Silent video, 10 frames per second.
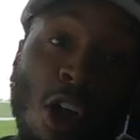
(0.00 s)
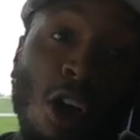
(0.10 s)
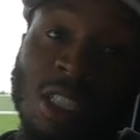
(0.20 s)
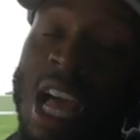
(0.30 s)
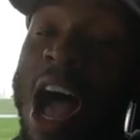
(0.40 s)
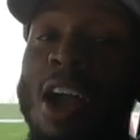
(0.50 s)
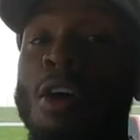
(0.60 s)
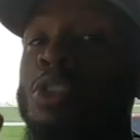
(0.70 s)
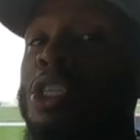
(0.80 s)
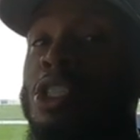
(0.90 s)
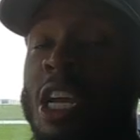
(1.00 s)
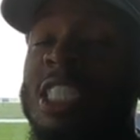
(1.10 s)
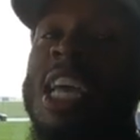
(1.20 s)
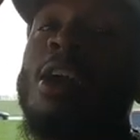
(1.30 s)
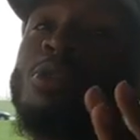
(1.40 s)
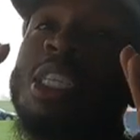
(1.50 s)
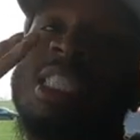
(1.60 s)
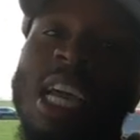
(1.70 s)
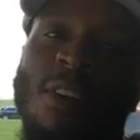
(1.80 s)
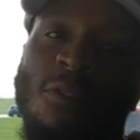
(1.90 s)
lost. I go to the, it said go to
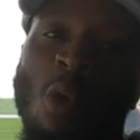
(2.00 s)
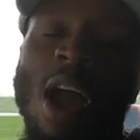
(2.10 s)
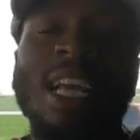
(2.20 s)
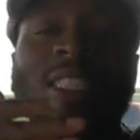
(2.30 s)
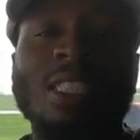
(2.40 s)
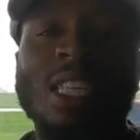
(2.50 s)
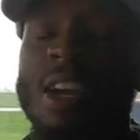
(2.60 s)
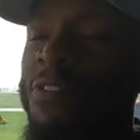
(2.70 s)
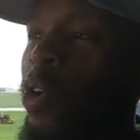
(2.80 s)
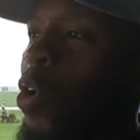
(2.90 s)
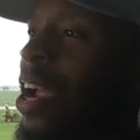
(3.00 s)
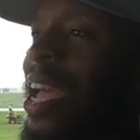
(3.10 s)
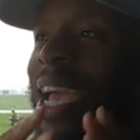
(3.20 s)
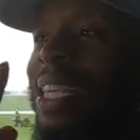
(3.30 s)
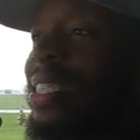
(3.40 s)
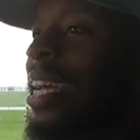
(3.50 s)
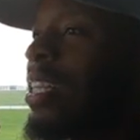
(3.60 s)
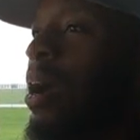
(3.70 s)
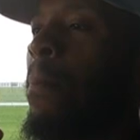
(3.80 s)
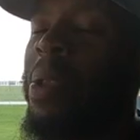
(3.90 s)
the second floor. I get to the second floor and it's
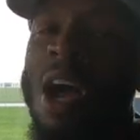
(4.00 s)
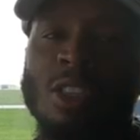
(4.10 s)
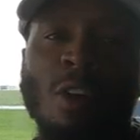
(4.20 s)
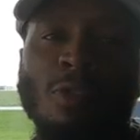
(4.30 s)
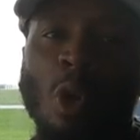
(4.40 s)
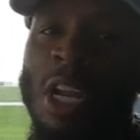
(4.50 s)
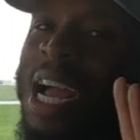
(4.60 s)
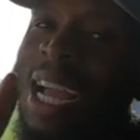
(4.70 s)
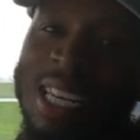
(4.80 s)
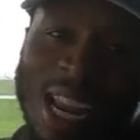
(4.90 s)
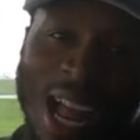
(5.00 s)
like a blocked off door that I could